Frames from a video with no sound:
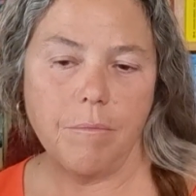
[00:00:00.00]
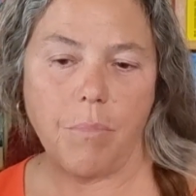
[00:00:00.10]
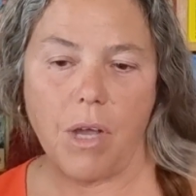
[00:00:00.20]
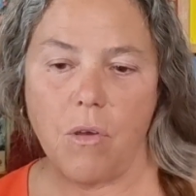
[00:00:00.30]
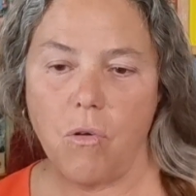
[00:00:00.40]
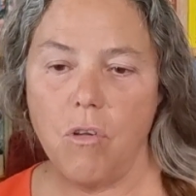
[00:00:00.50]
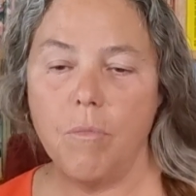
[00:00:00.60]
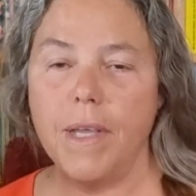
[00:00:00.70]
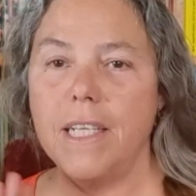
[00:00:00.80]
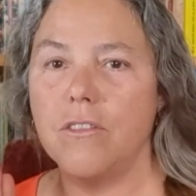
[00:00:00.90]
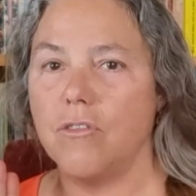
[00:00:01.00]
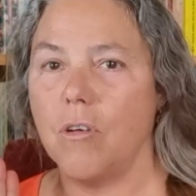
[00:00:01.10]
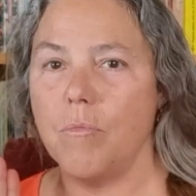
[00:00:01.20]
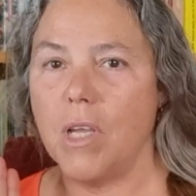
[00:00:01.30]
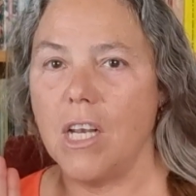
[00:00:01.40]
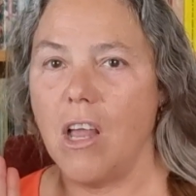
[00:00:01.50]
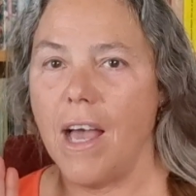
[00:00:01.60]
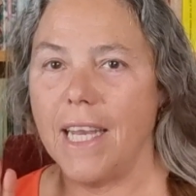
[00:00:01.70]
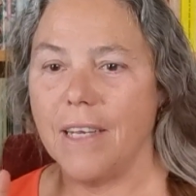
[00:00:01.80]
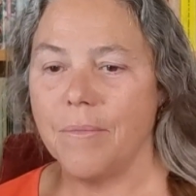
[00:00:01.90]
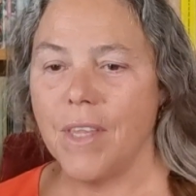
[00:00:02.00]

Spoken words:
by all means drop me a line.